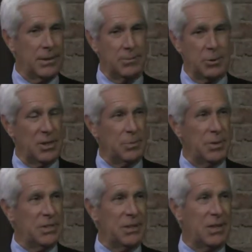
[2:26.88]

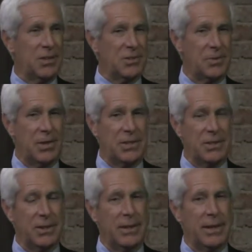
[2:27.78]
transmission
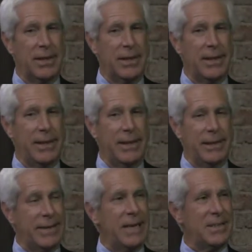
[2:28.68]
conservation. And
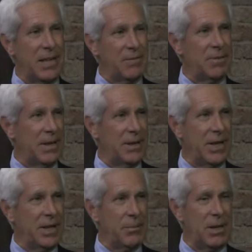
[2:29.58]
at that time found
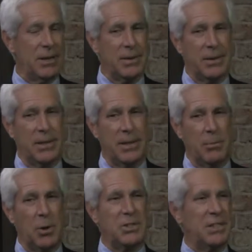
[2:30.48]
out about the
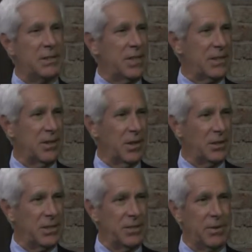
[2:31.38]
emerging
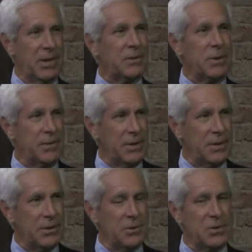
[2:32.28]
technology of electric
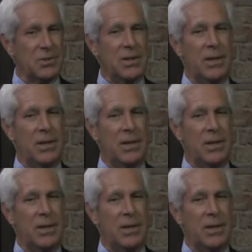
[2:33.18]
vehicles,